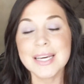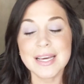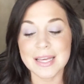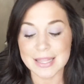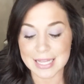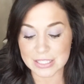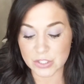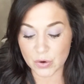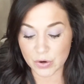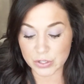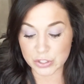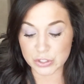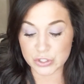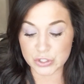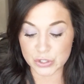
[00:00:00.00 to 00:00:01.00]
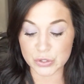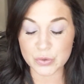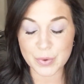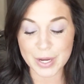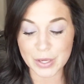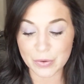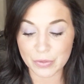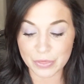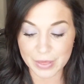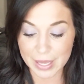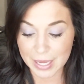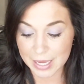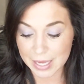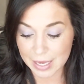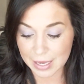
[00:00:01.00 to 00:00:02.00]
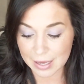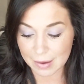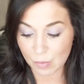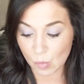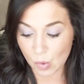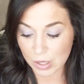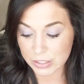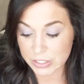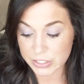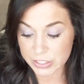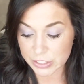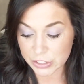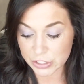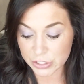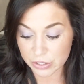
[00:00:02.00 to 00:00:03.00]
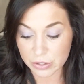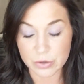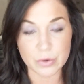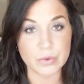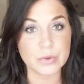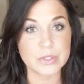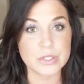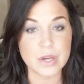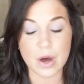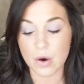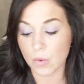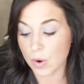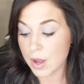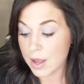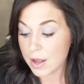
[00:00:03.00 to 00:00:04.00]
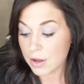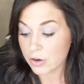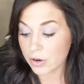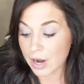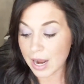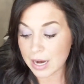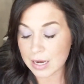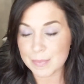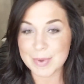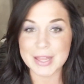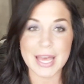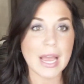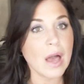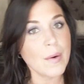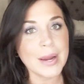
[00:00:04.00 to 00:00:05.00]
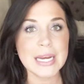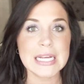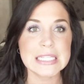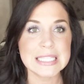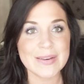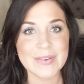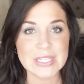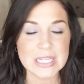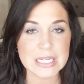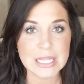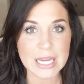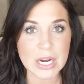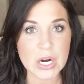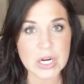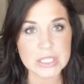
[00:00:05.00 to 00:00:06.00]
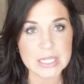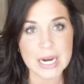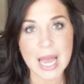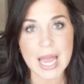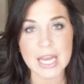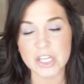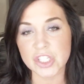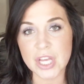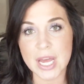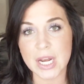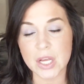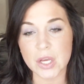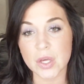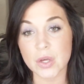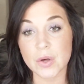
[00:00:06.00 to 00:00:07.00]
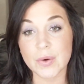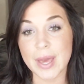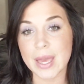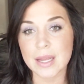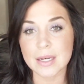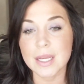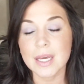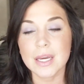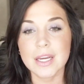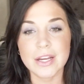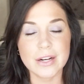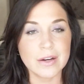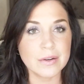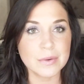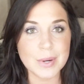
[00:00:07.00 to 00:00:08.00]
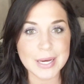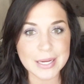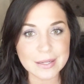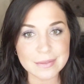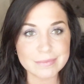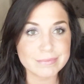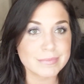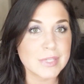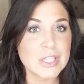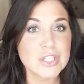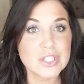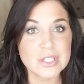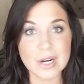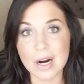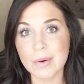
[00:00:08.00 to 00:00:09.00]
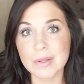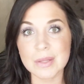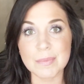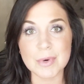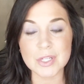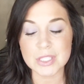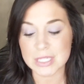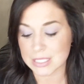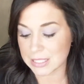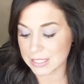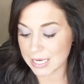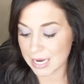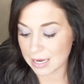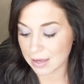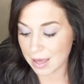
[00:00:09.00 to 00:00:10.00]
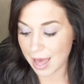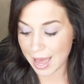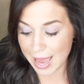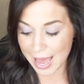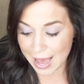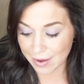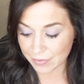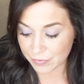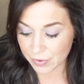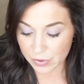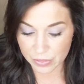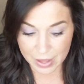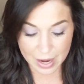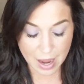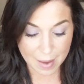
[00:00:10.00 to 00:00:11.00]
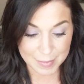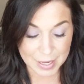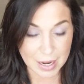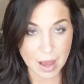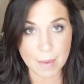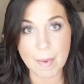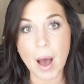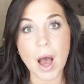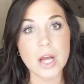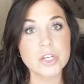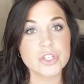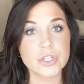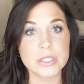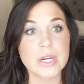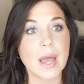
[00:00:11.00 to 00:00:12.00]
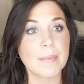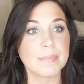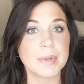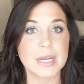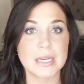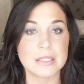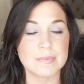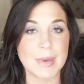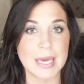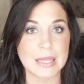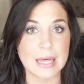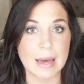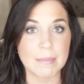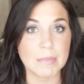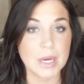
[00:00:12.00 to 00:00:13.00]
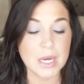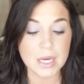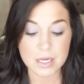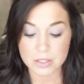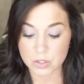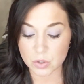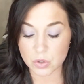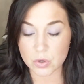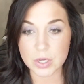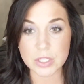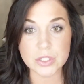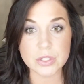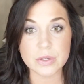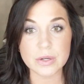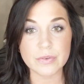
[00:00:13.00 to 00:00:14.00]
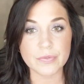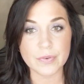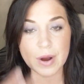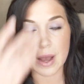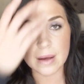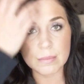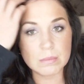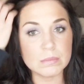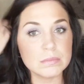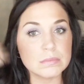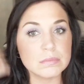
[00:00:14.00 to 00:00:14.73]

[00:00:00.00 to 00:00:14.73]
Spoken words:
that's going to do what you think it wants to do. So you're not going to be like, oh, I need 17 layers and eyeshadow, and you know what? Start with a multi-stick. 100 companies make them. So you can do it from